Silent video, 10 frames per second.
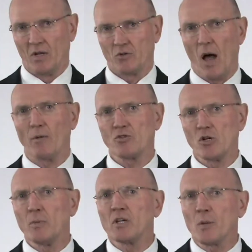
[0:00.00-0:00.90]
So I'm
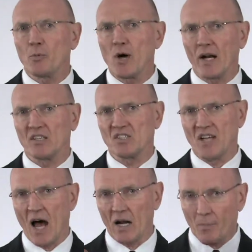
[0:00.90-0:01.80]
assuming your product is
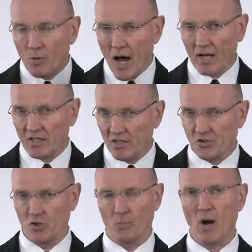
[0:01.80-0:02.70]
not a product
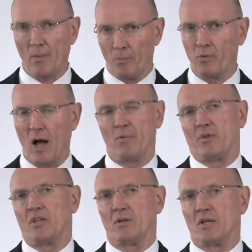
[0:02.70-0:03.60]
issue or problem,
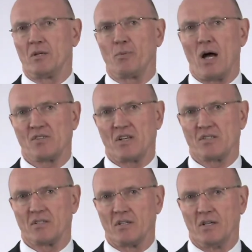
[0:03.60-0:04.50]
problem in, the, in the
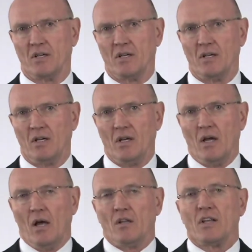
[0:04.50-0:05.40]
process.
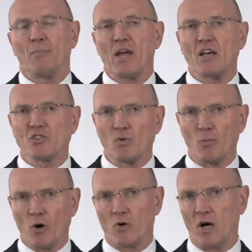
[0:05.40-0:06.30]
Let me ask you one
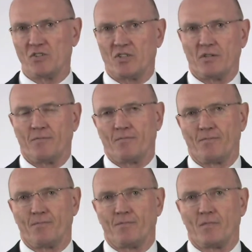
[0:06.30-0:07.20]
more question.
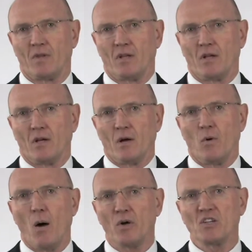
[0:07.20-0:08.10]

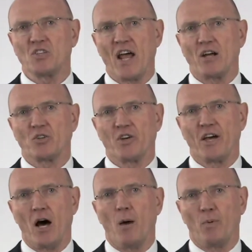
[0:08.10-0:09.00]
What would it take to
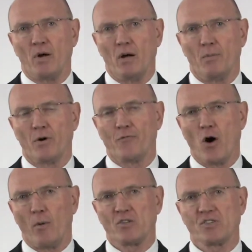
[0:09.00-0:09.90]
help
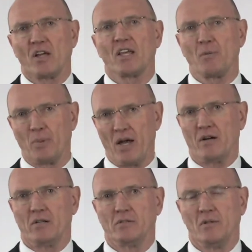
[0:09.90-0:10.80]
performance get better.